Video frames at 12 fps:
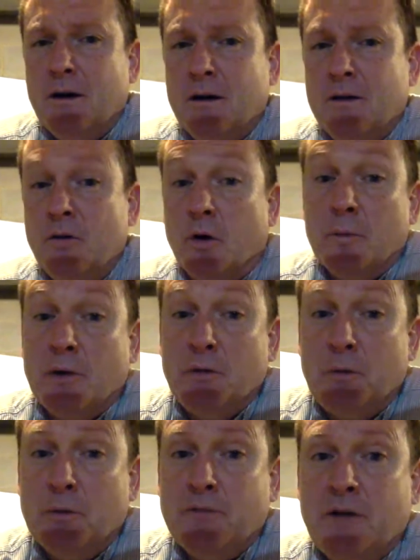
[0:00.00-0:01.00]
Normally we
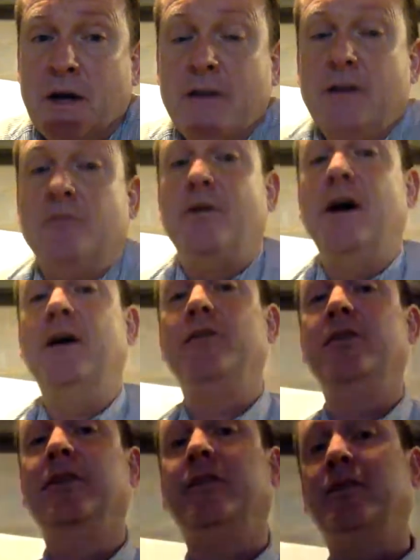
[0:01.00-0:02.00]
would have gotten into file
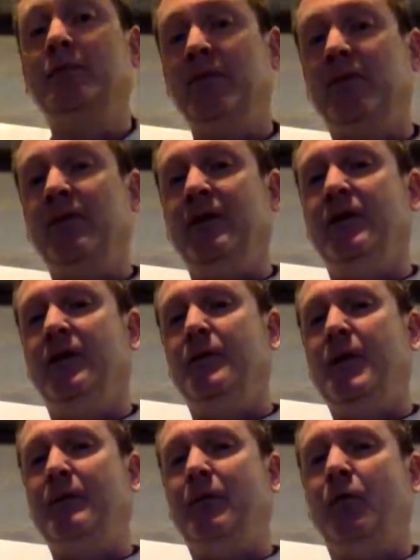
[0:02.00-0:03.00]
systems a little
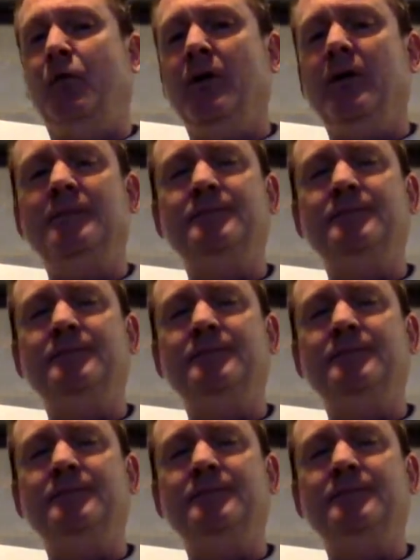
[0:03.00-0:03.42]
bit more,